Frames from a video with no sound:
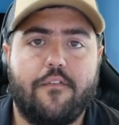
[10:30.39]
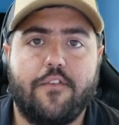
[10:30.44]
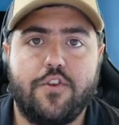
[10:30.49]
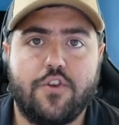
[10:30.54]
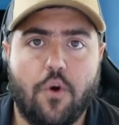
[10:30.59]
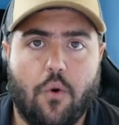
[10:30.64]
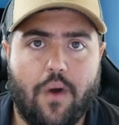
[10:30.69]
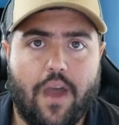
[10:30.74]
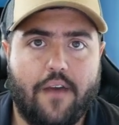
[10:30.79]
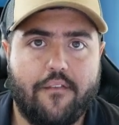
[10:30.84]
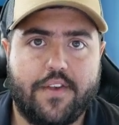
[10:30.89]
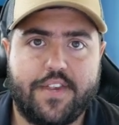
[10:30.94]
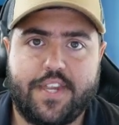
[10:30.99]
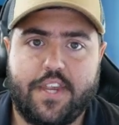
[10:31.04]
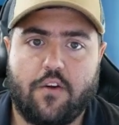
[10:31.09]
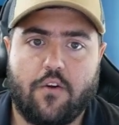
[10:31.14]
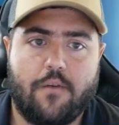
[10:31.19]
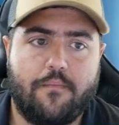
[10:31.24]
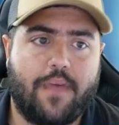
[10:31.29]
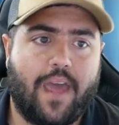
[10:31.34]
If you don't have a
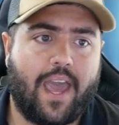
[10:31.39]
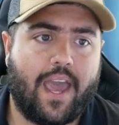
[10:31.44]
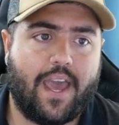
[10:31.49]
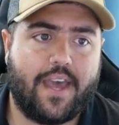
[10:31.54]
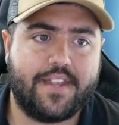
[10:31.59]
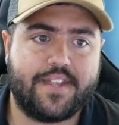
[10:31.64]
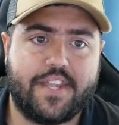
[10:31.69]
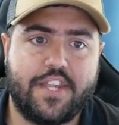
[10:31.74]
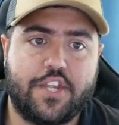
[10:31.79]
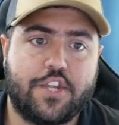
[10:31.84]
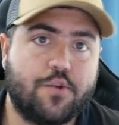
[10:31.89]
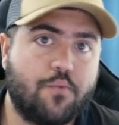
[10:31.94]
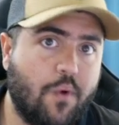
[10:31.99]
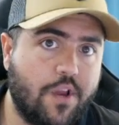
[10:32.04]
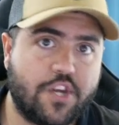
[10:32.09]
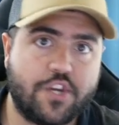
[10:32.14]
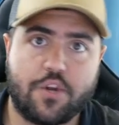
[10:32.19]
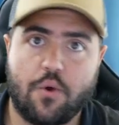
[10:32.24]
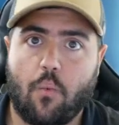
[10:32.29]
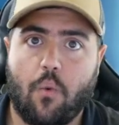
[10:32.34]
CRM that has this,
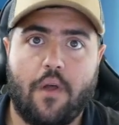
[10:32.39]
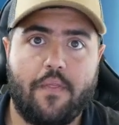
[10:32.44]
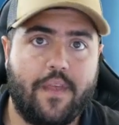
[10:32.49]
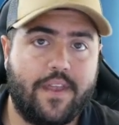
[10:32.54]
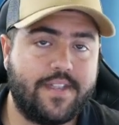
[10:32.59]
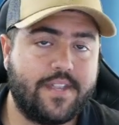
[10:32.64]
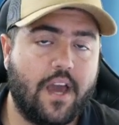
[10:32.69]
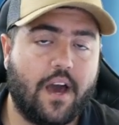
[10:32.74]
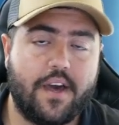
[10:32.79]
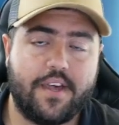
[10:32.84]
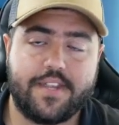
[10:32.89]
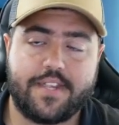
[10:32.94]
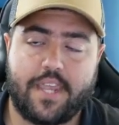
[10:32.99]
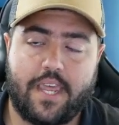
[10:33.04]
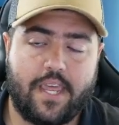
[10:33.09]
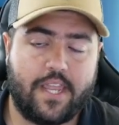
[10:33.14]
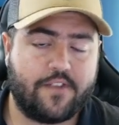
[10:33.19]
switch to one that does.